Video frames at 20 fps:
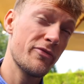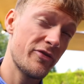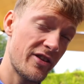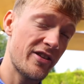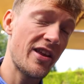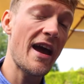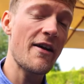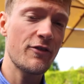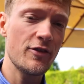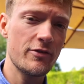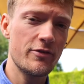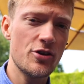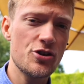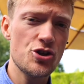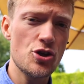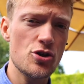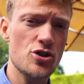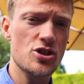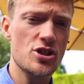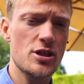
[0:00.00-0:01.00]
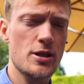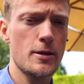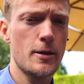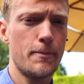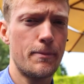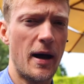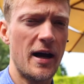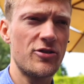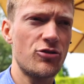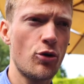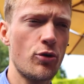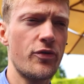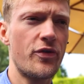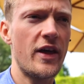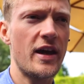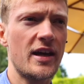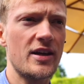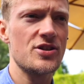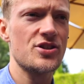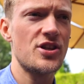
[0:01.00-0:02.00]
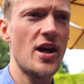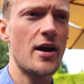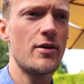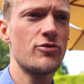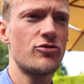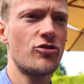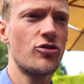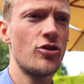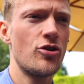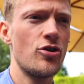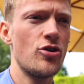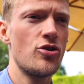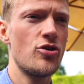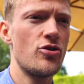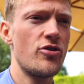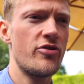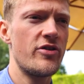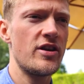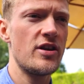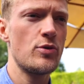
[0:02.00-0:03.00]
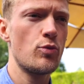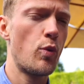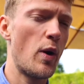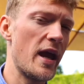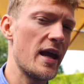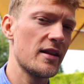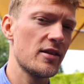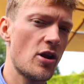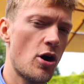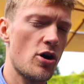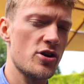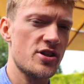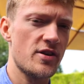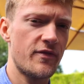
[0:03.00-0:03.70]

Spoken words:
Definitely reduced, but I don't think it's down to the weight loss.